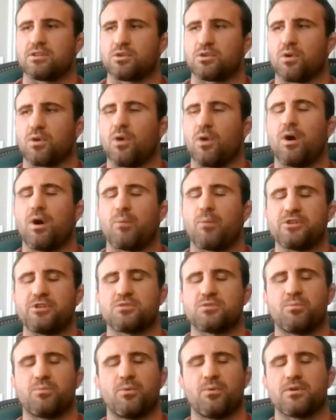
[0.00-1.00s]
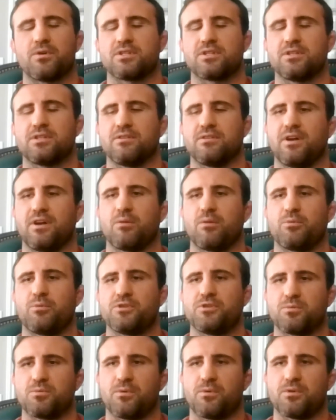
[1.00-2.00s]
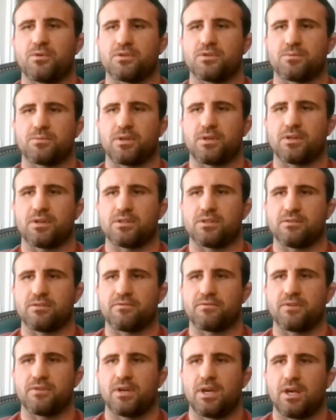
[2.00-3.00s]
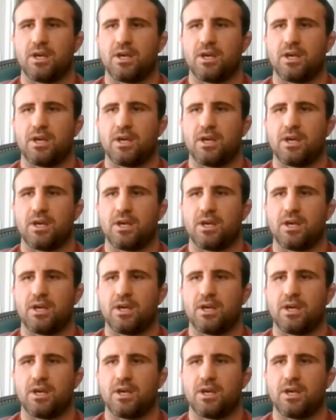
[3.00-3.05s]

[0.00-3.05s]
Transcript: grow up in sports and develop in sports because of